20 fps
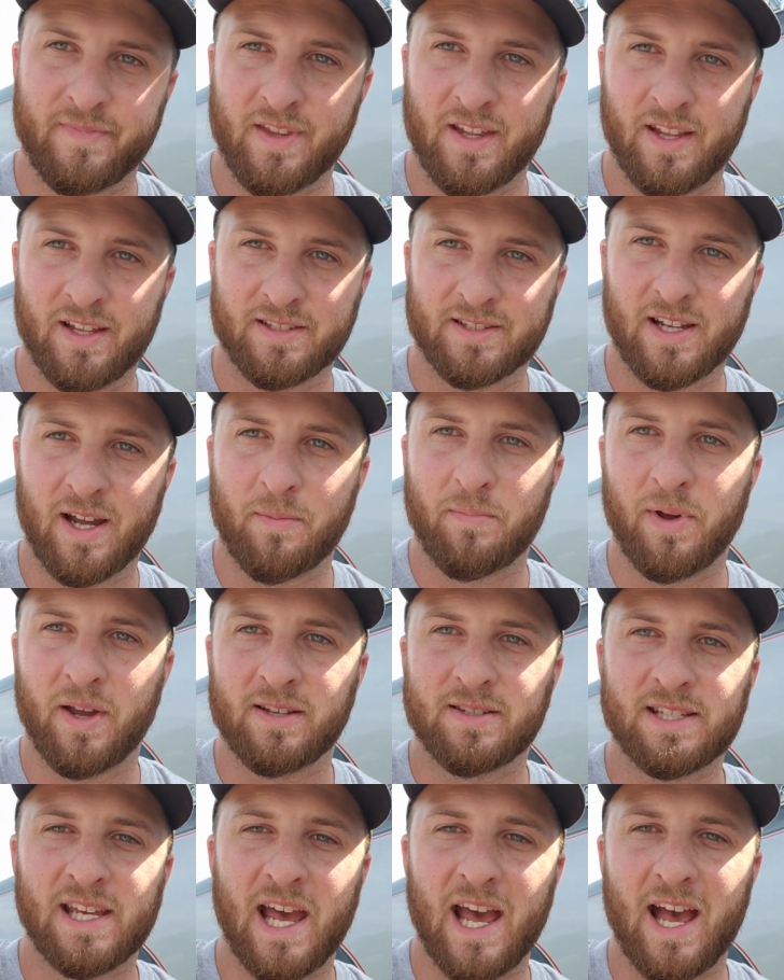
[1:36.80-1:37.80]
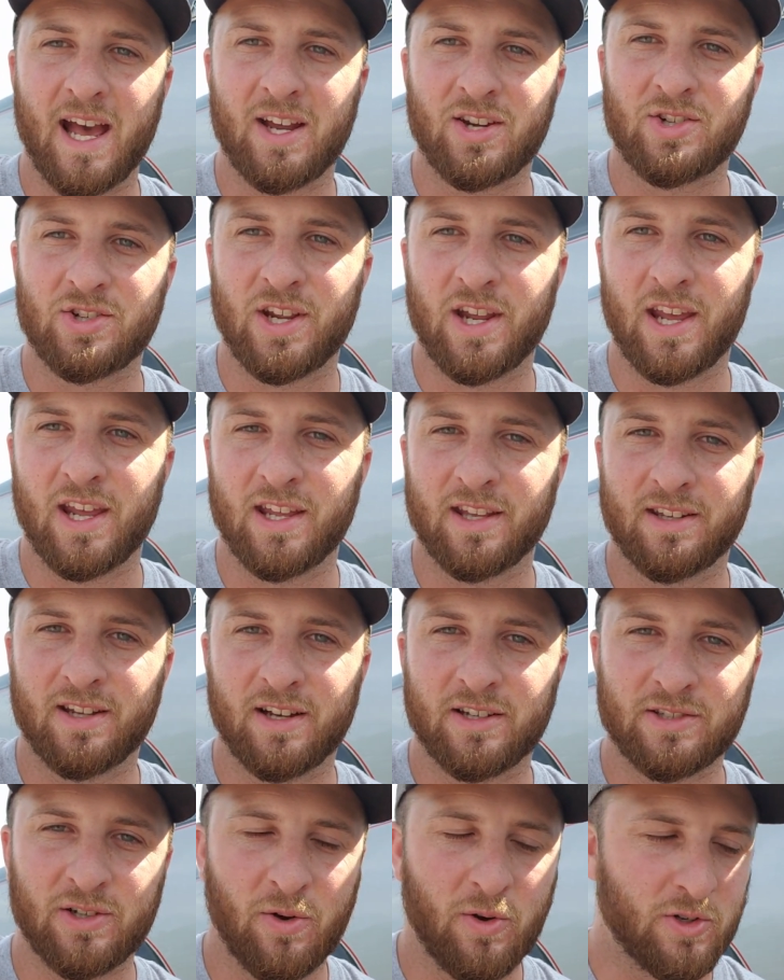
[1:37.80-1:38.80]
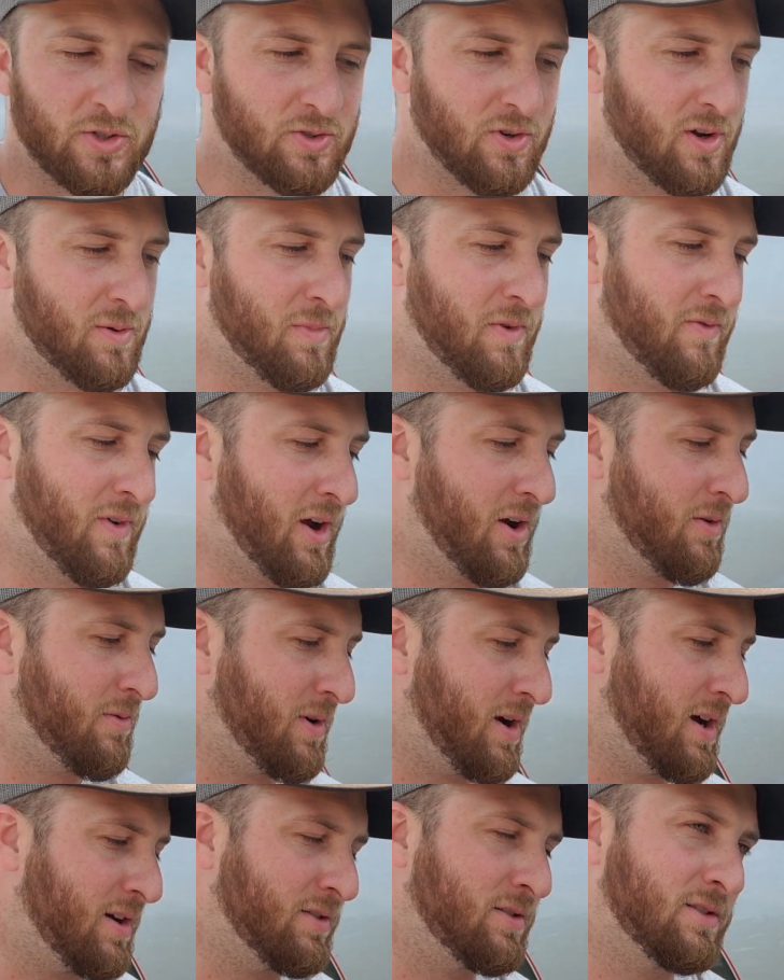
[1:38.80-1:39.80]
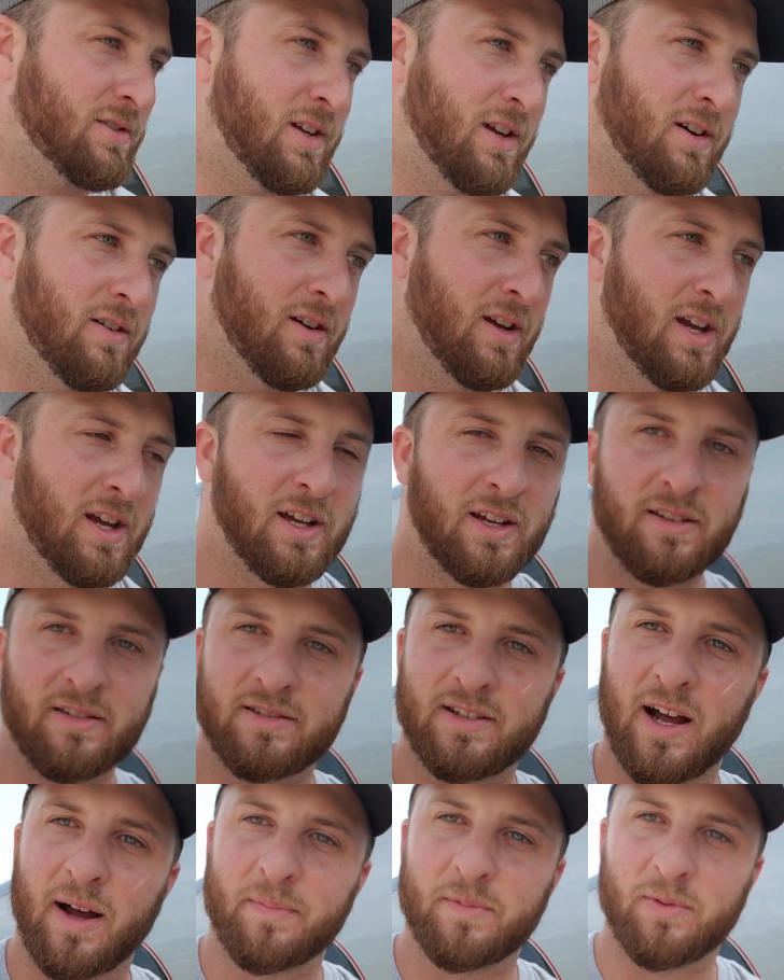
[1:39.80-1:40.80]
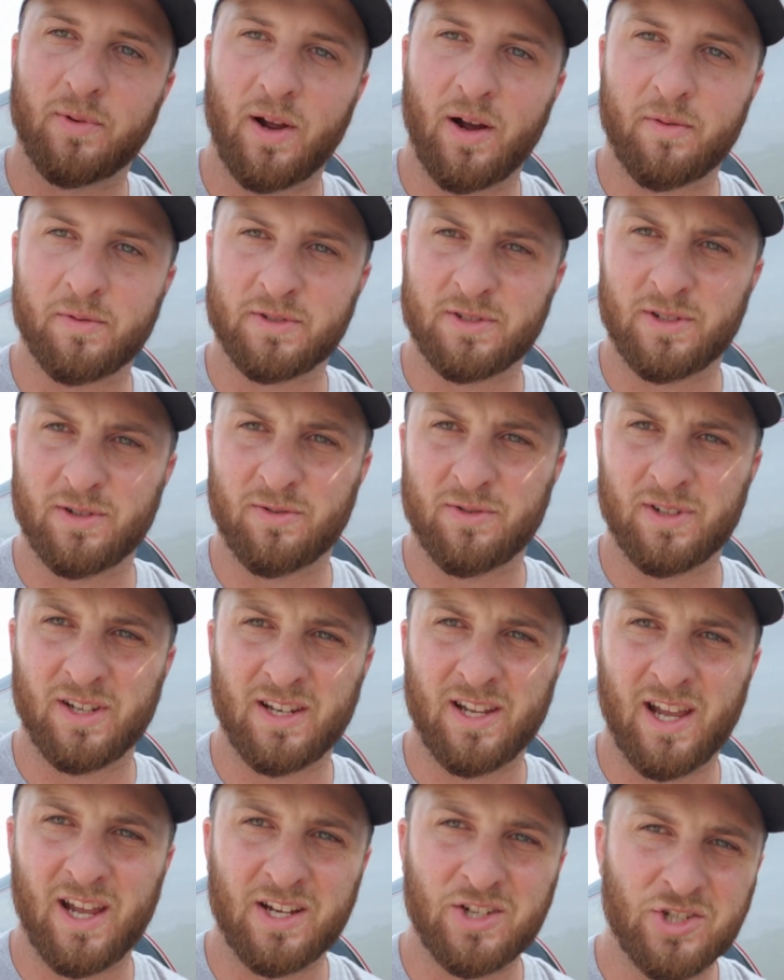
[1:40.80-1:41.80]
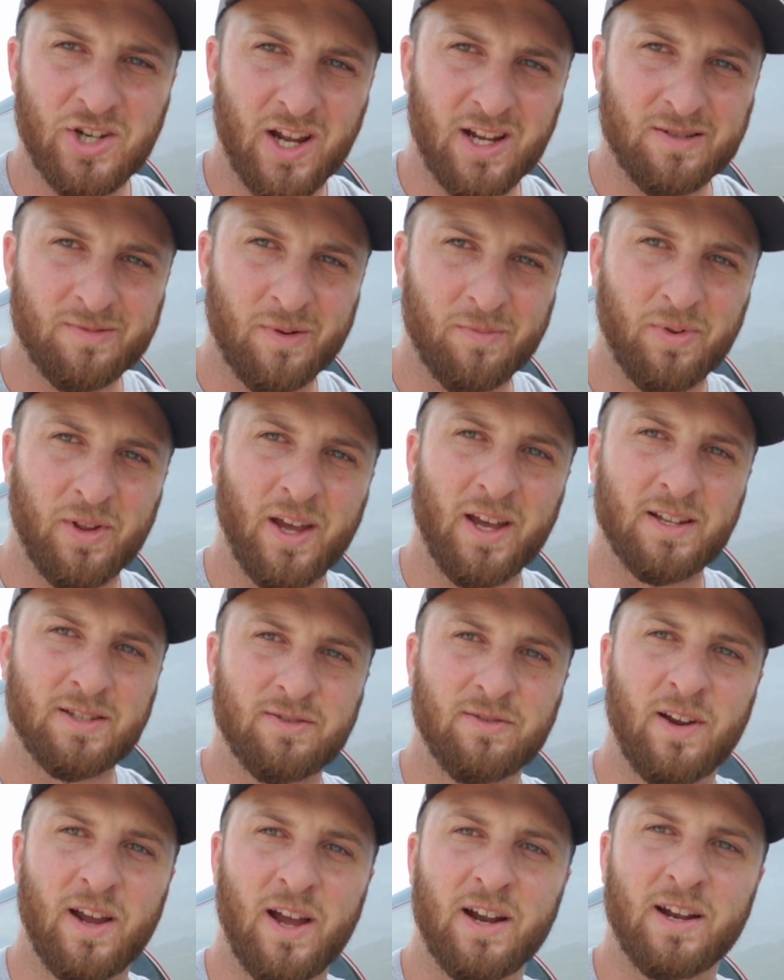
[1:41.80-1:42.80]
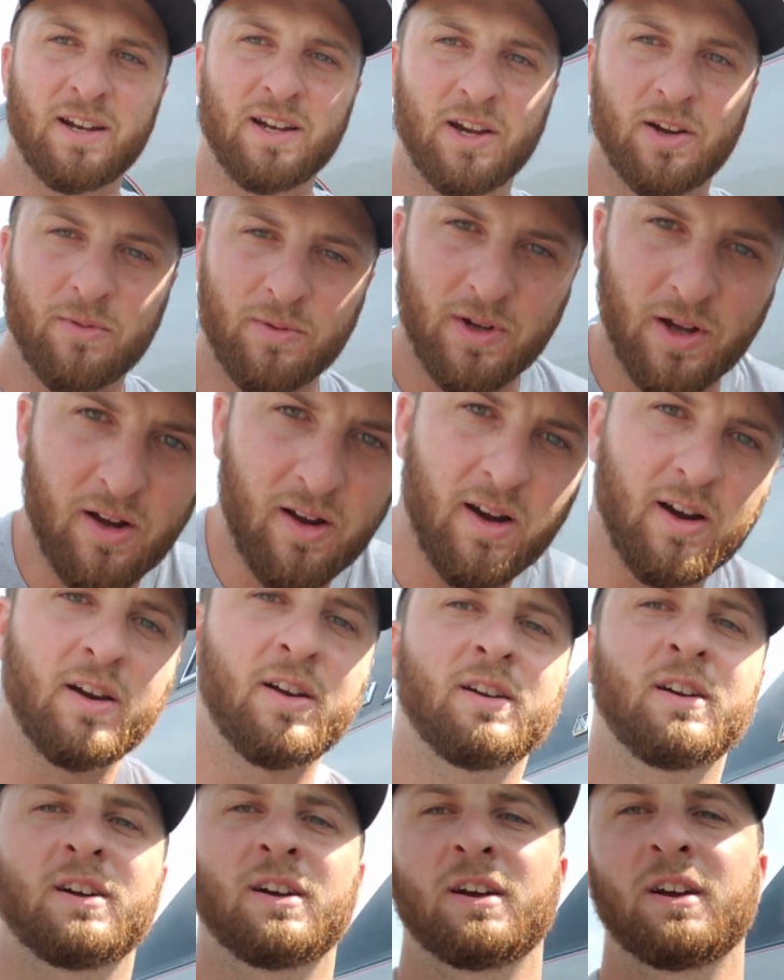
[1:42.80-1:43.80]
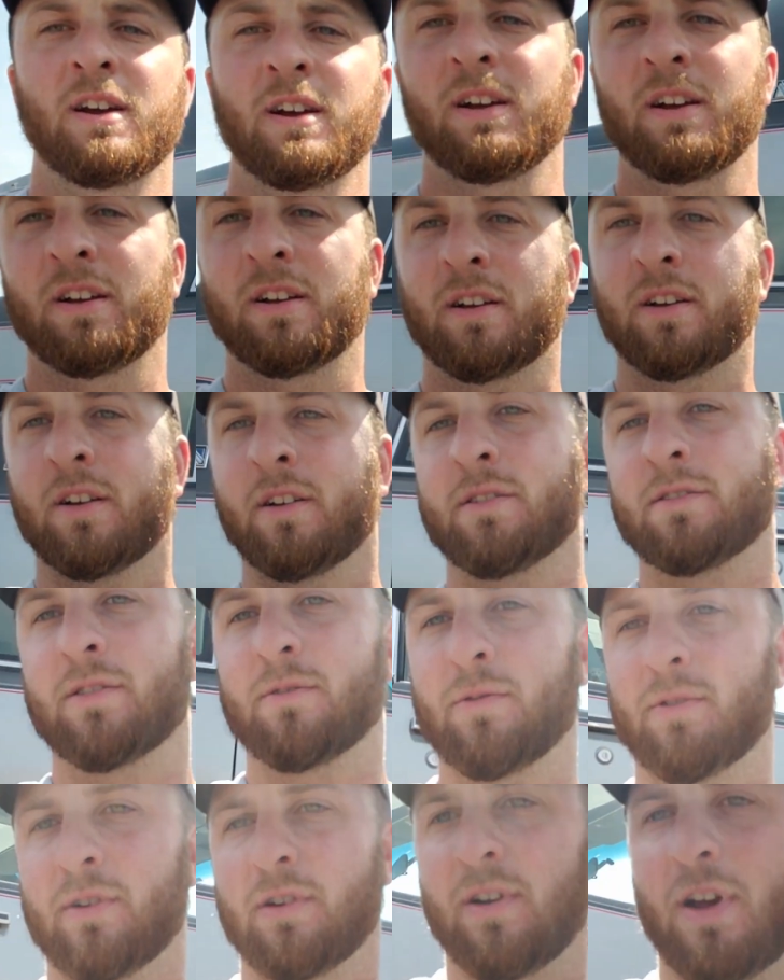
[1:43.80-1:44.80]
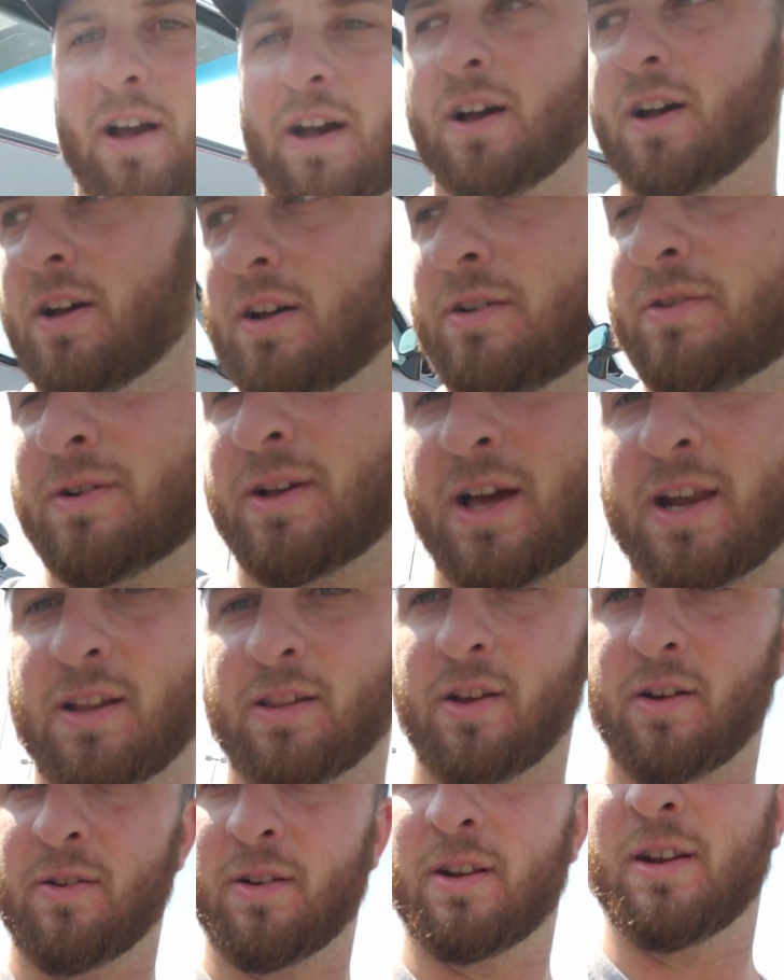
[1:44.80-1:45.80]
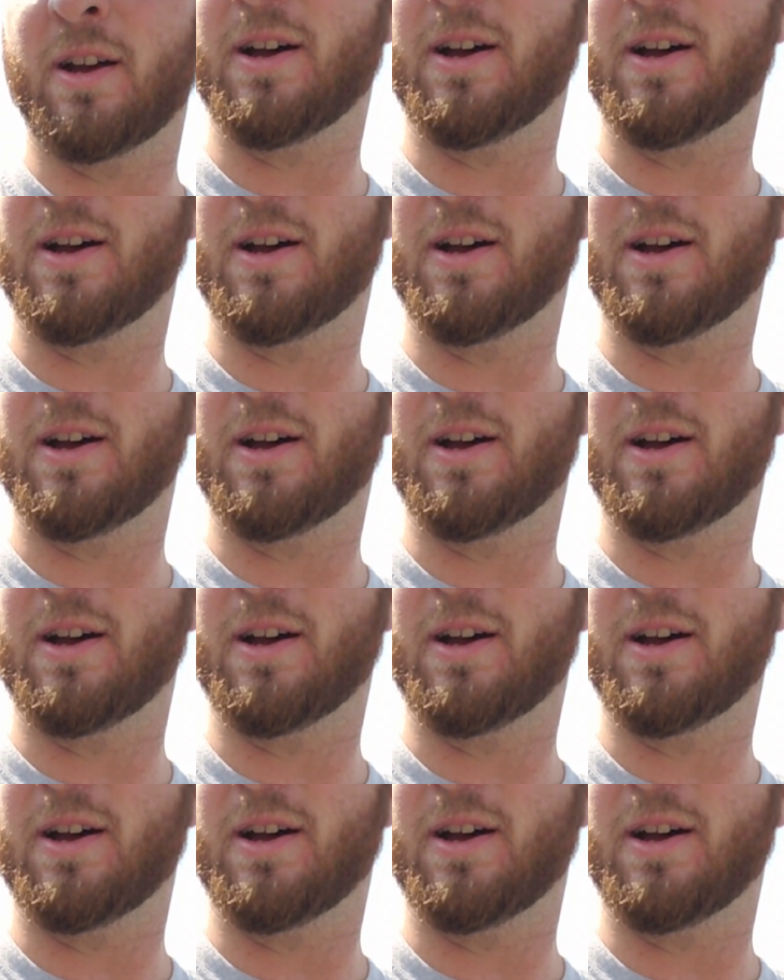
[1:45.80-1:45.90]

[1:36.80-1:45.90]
this guy pays cash and has always treated me very well, so stopped what I was doing today, changed my plans around, and here we are. So we got it loaded up.